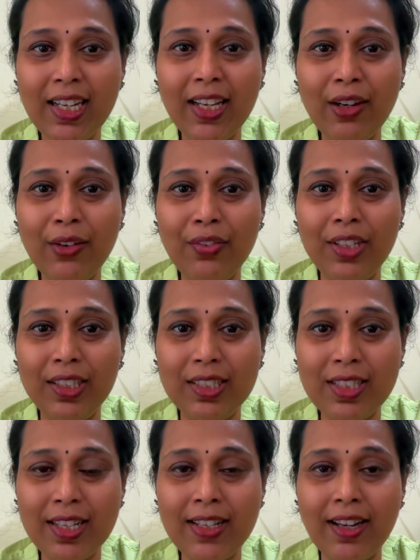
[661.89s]
care of
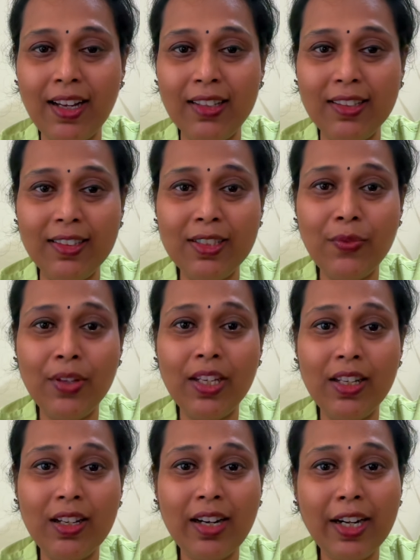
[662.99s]
others, others,
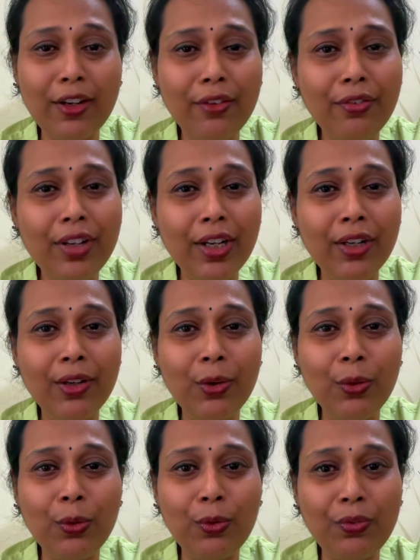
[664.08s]
we kind of tend
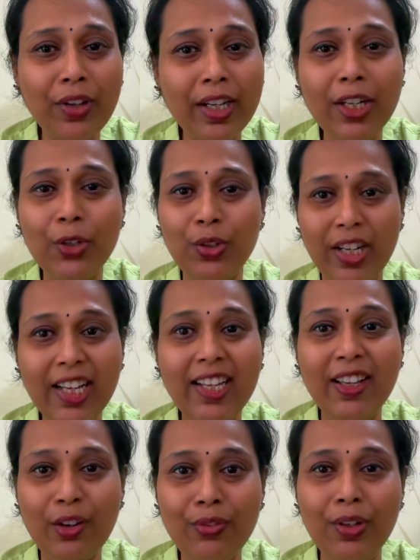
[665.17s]
to forget to take
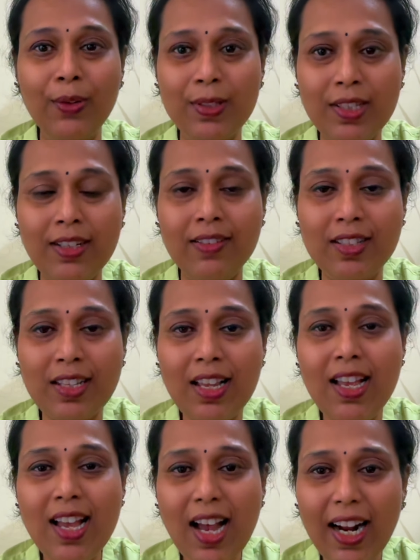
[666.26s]
care of ourselves.
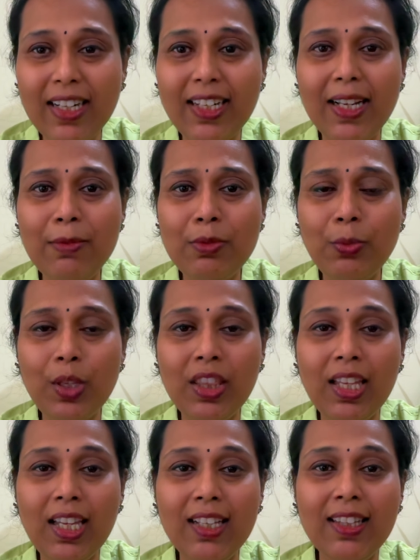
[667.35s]
At times, we
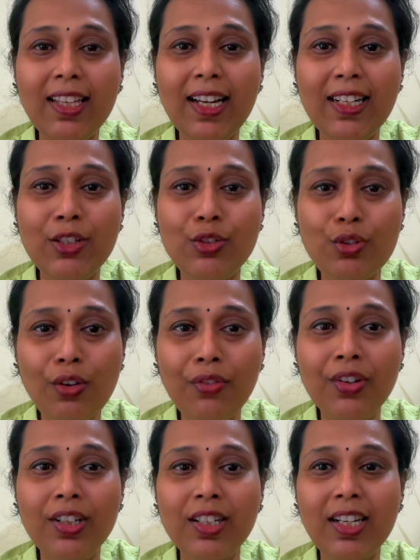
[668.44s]
think that instead of
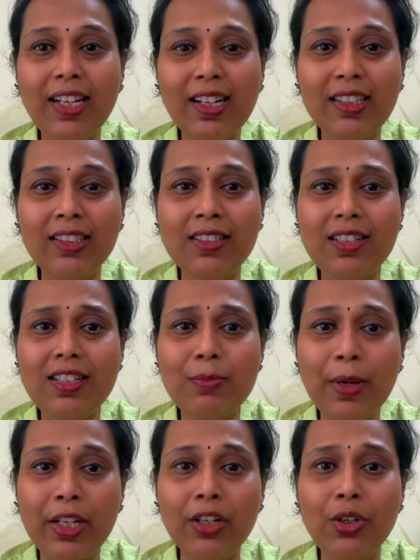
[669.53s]
hurting others, it's
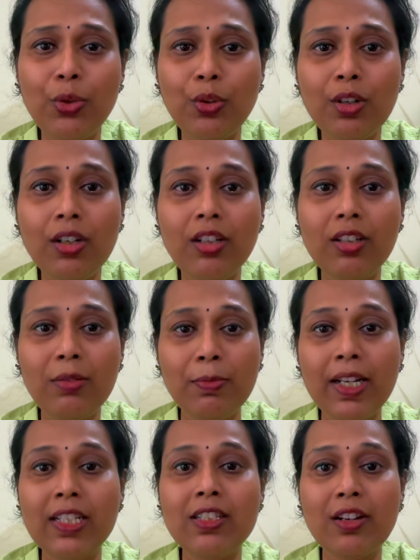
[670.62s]
better to hurt
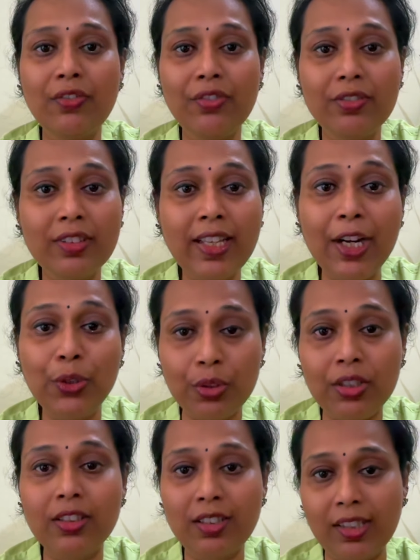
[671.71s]
myself than to
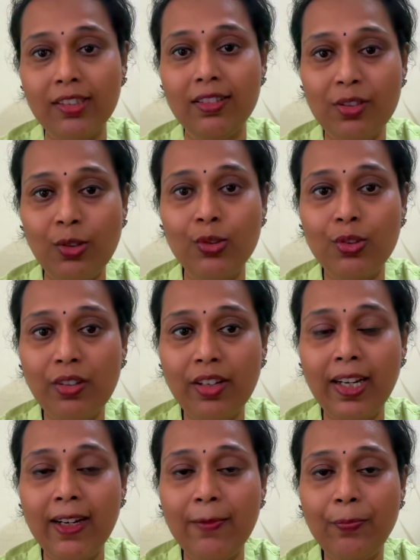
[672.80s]
hurt others, also,
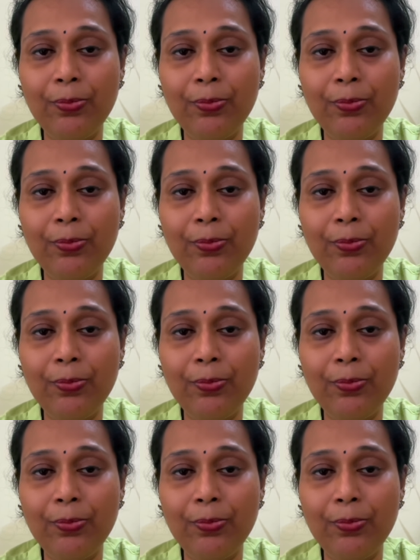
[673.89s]
right?